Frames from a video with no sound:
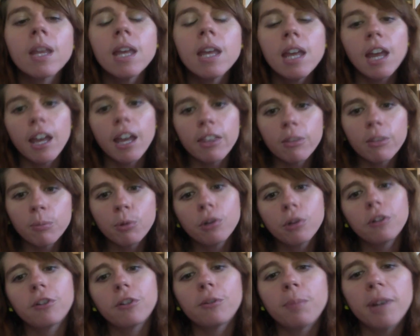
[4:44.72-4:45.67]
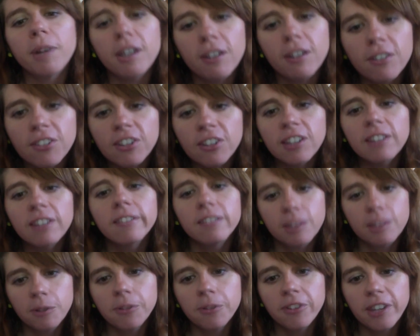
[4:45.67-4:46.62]
And the Borders buyer said,
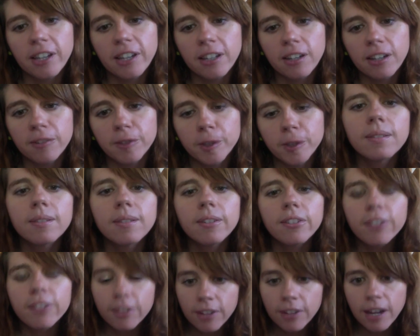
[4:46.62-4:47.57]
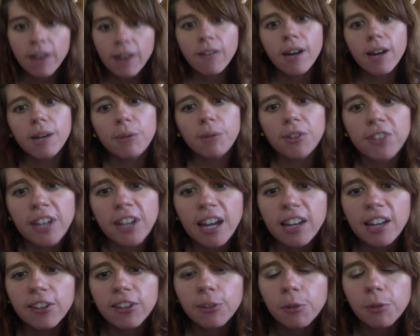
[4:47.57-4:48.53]
lose that cover. So now I was
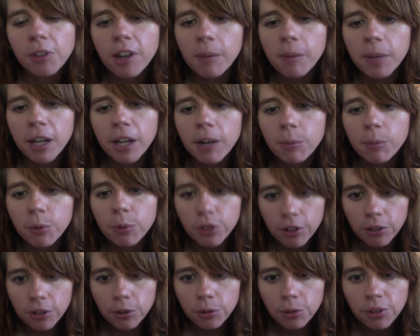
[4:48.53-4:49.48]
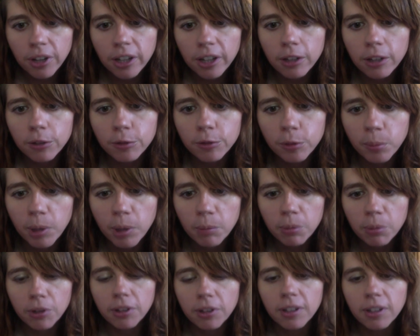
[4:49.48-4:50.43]
tasked with coming up with a new title for my
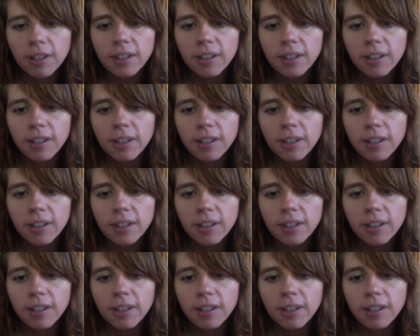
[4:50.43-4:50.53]
book.